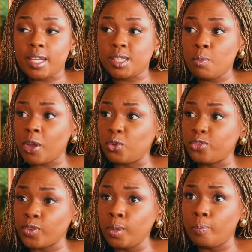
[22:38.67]
like someone will
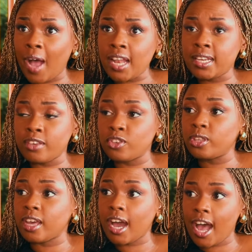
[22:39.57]
feel bad giving you
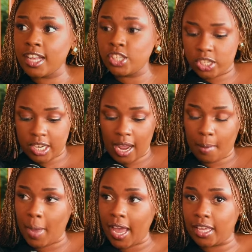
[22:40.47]
the cash to
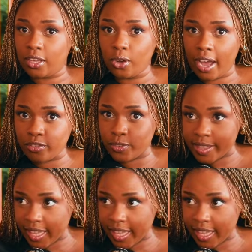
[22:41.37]
like buying your iPhone